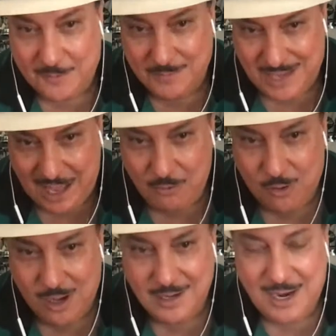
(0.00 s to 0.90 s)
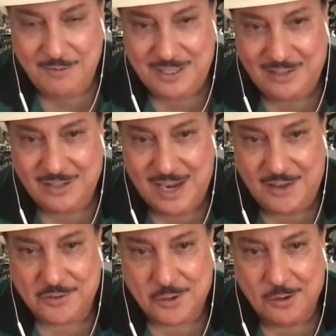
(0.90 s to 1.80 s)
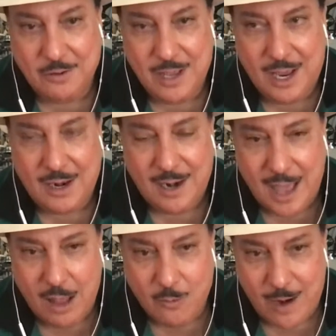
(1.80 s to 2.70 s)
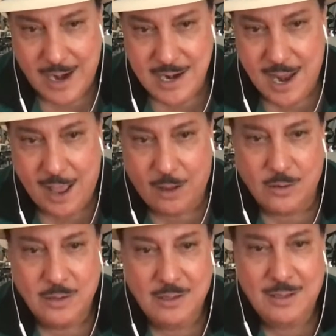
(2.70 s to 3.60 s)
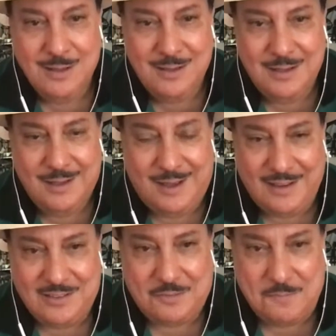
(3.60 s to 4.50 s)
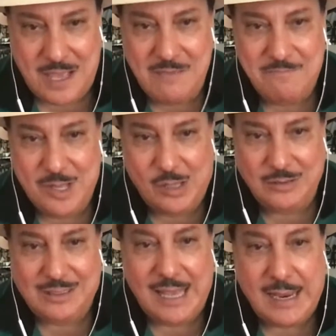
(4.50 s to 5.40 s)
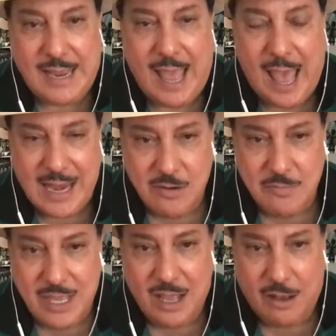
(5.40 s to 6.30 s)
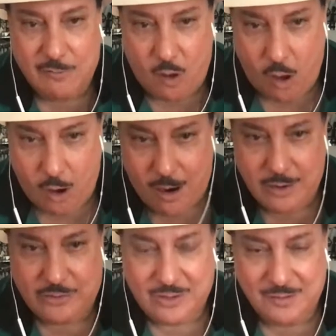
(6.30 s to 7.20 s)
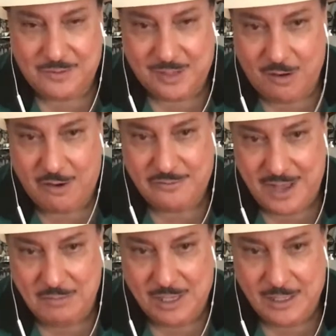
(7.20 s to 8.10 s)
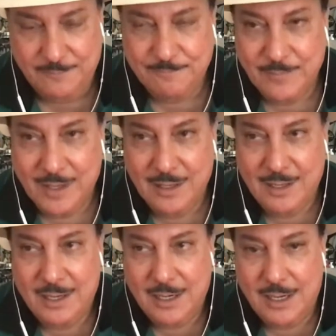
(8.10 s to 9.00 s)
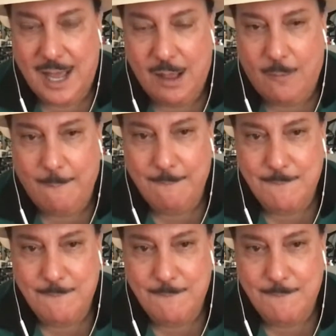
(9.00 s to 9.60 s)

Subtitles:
day one, everything's in escrow, and right now. It's being built, the Academy of Arts of Cigar Family. Now,